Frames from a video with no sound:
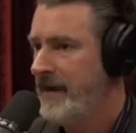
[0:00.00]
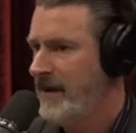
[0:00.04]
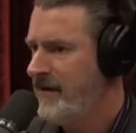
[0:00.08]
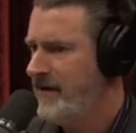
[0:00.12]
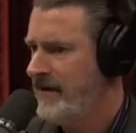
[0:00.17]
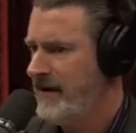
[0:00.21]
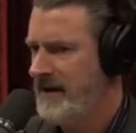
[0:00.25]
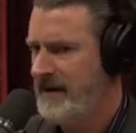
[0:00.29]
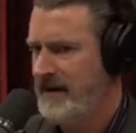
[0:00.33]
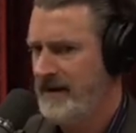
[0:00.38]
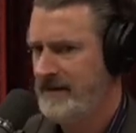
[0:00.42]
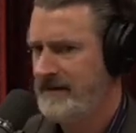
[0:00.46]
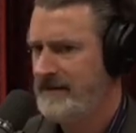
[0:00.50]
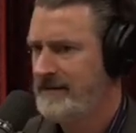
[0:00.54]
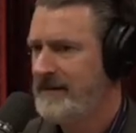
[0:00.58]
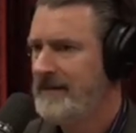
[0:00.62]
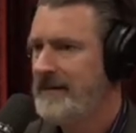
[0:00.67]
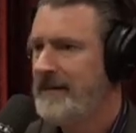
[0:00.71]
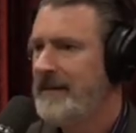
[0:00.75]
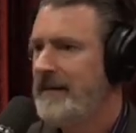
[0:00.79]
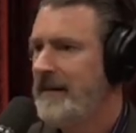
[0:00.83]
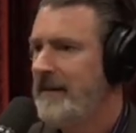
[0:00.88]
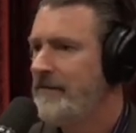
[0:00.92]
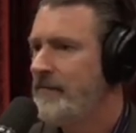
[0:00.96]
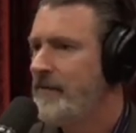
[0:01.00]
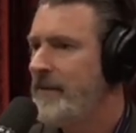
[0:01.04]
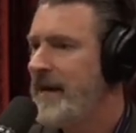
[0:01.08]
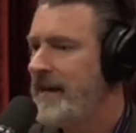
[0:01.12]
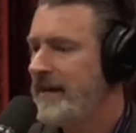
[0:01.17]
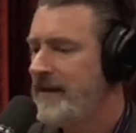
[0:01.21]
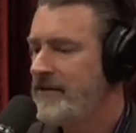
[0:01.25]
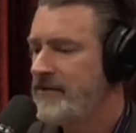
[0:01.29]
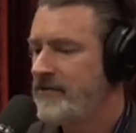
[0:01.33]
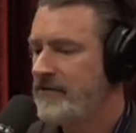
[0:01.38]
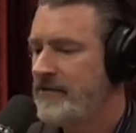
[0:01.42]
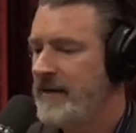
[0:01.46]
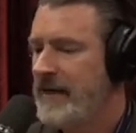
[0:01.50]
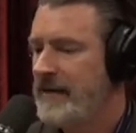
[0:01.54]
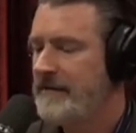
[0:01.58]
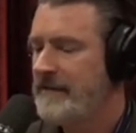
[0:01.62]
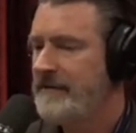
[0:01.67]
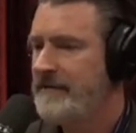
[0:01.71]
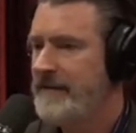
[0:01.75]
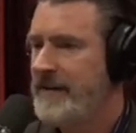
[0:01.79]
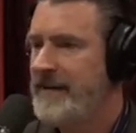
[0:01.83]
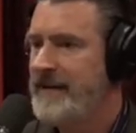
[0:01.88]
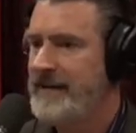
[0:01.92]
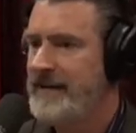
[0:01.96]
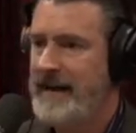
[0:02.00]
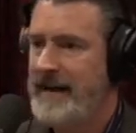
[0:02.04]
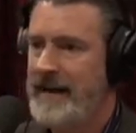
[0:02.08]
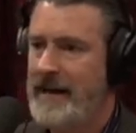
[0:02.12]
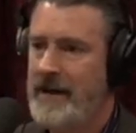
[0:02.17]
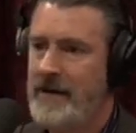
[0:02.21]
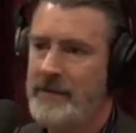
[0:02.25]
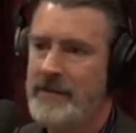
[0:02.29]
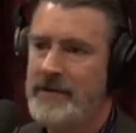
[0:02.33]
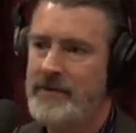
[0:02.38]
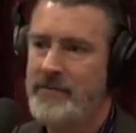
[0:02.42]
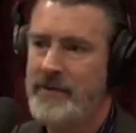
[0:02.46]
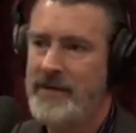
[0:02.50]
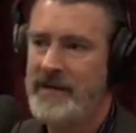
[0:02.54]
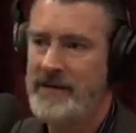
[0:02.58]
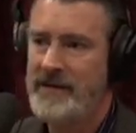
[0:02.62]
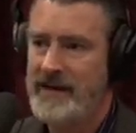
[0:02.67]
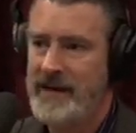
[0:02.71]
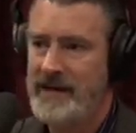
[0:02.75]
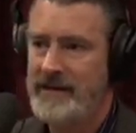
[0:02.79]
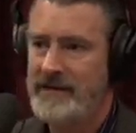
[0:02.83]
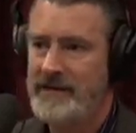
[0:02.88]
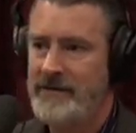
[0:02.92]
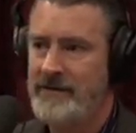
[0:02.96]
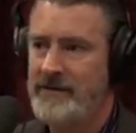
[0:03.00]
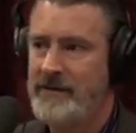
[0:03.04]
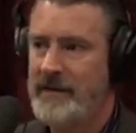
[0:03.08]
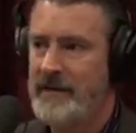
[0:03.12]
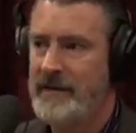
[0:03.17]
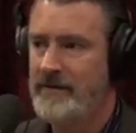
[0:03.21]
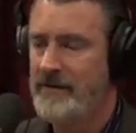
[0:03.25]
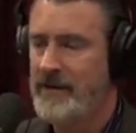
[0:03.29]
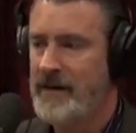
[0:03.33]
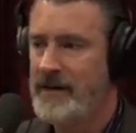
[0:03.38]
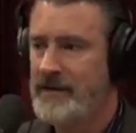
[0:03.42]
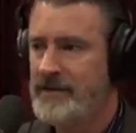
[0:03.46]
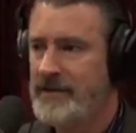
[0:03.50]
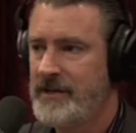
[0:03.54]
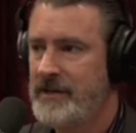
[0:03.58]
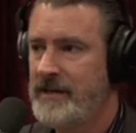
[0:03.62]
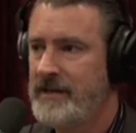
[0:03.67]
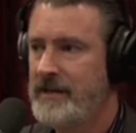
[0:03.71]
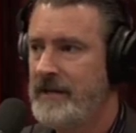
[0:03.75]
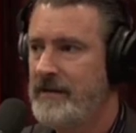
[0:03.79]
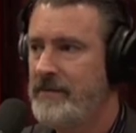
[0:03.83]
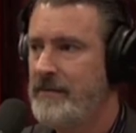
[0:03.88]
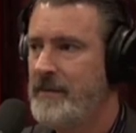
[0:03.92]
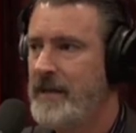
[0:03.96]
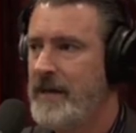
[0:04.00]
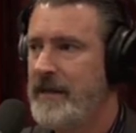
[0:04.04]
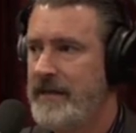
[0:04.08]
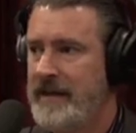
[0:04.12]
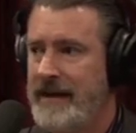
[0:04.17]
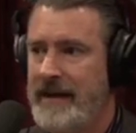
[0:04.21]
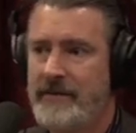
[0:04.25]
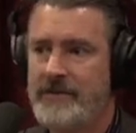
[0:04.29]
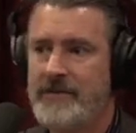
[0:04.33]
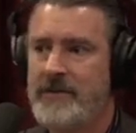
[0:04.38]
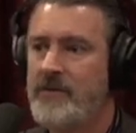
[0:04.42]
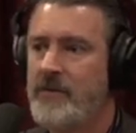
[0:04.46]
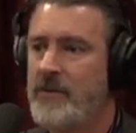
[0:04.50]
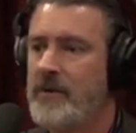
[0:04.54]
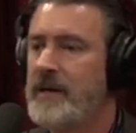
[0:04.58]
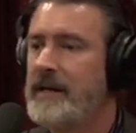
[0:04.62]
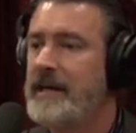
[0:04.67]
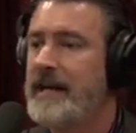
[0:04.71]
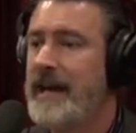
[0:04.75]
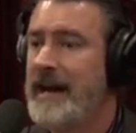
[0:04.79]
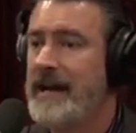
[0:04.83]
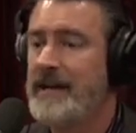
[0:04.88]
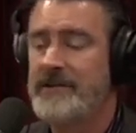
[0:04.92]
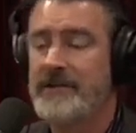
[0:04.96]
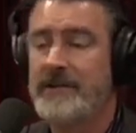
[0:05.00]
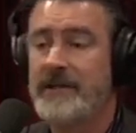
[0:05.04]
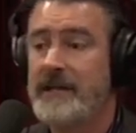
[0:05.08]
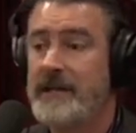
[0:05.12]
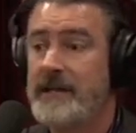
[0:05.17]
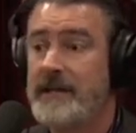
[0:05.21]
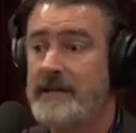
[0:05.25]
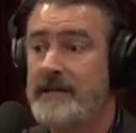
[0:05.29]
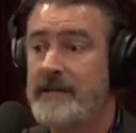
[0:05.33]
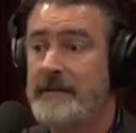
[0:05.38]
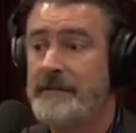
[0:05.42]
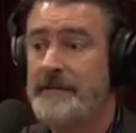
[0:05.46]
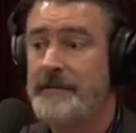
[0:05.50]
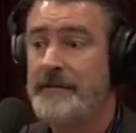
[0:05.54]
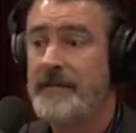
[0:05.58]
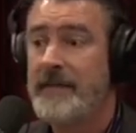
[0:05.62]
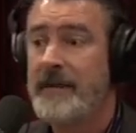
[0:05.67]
Oh, yeah. If we had a direct fight now between NATO and Russia, it would be 1,001 casualties.